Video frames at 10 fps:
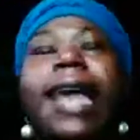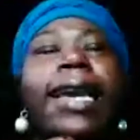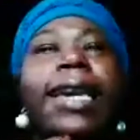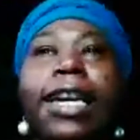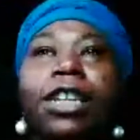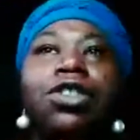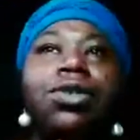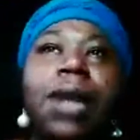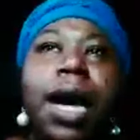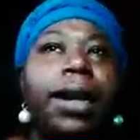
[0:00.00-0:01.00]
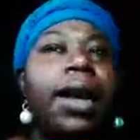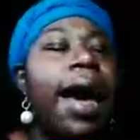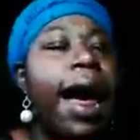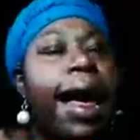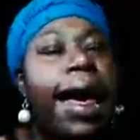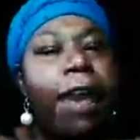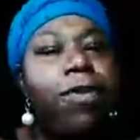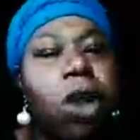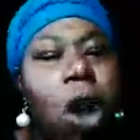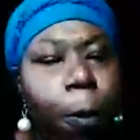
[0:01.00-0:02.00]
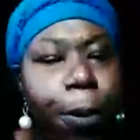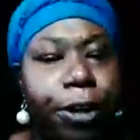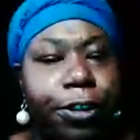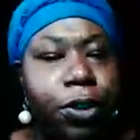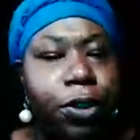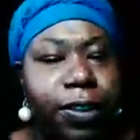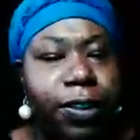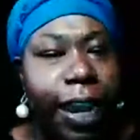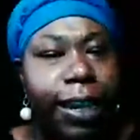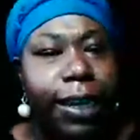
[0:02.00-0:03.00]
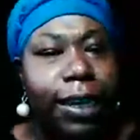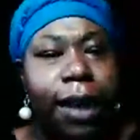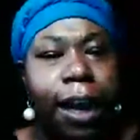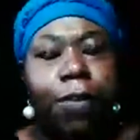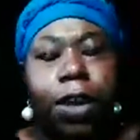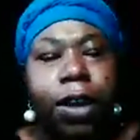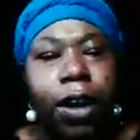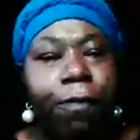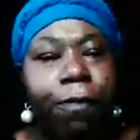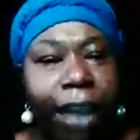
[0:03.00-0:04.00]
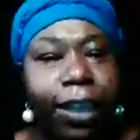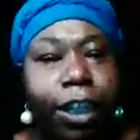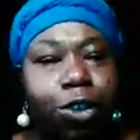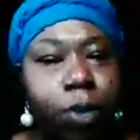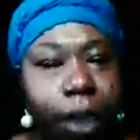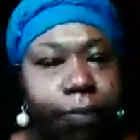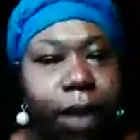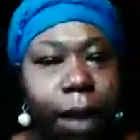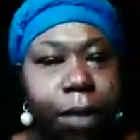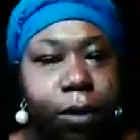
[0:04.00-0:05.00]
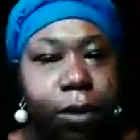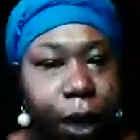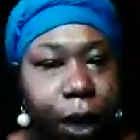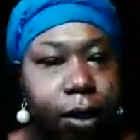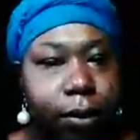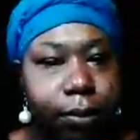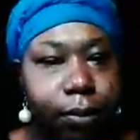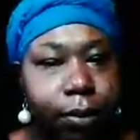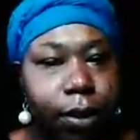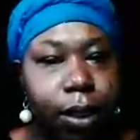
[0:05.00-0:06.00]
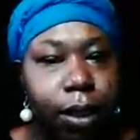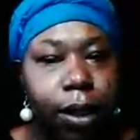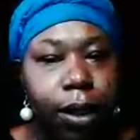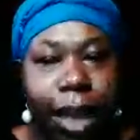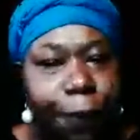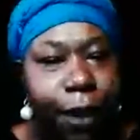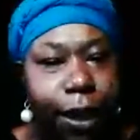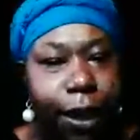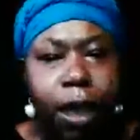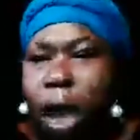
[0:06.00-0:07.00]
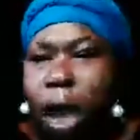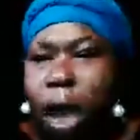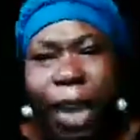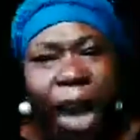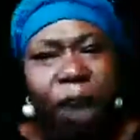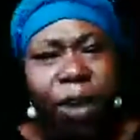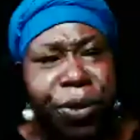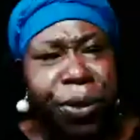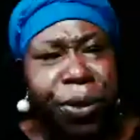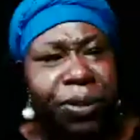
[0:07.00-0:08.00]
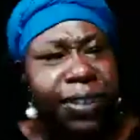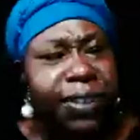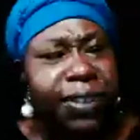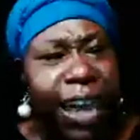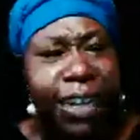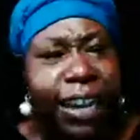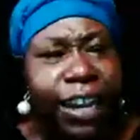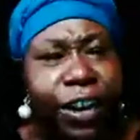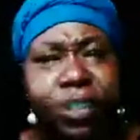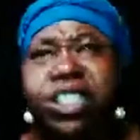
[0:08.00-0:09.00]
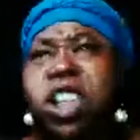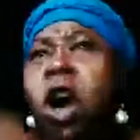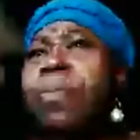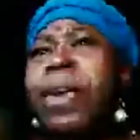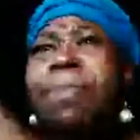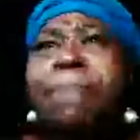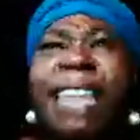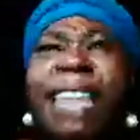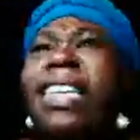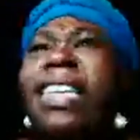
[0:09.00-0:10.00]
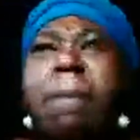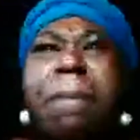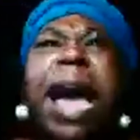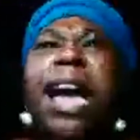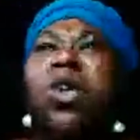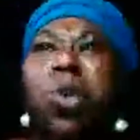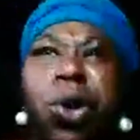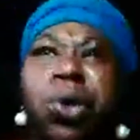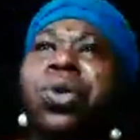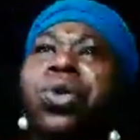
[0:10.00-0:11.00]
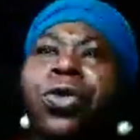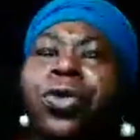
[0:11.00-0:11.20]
I kid you not. I have no personal stake in your life other than the fact that you live that motherfucker. Live it. Don't be out here using stagnant energy. Don't be messing up my groove.